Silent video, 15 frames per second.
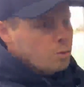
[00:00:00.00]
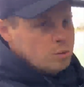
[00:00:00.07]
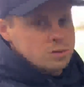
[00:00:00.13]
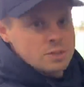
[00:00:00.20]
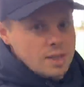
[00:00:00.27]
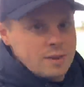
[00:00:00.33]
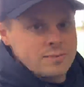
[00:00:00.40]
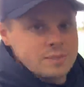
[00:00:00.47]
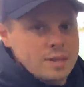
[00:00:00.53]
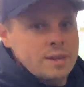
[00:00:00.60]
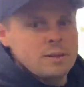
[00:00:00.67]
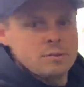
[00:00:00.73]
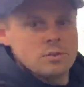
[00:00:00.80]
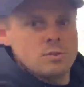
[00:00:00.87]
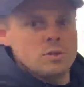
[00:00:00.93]
170,
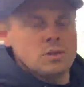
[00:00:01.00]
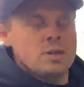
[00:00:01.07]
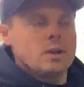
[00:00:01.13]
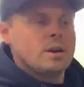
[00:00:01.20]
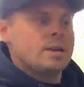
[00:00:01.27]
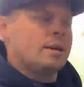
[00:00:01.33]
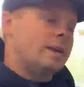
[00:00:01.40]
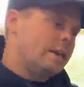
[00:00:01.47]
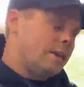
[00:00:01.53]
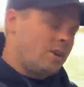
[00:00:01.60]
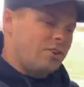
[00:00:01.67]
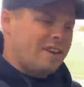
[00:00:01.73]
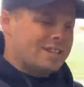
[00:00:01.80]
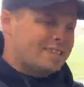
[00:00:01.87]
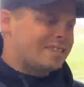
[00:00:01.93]
so you're nearly
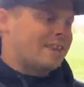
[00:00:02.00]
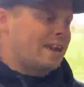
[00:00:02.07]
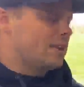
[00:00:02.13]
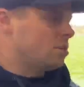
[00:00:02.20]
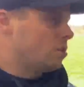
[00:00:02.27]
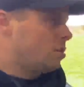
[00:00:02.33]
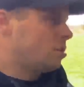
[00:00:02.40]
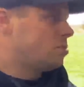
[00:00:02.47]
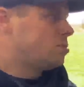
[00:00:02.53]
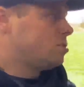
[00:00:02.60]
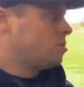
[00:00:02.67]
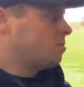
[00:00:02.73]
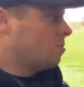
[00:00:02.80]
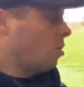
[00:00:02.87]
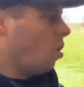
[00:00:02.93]
8 to 10
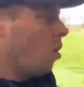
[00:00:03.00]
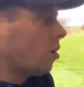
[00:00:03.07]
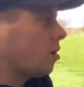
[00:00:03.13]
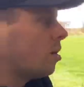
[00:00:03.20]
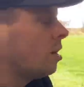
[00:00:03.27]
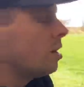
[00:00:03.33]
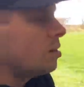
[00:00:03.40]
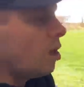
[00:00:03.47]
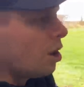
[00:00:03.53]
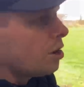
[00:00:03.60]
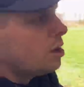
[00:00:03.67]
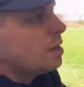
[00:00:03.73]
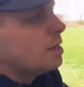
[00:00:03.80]
yards longer. Now,